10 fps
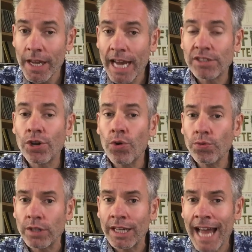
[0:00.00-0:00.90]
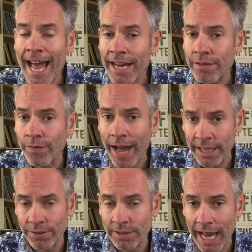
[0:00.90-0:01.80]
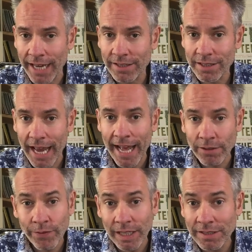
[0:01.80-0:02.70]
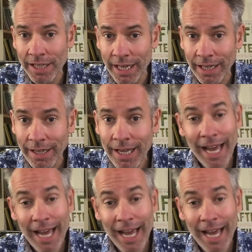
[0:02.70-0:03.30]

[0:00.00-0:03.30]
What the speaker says: It's called land value tax, LVT,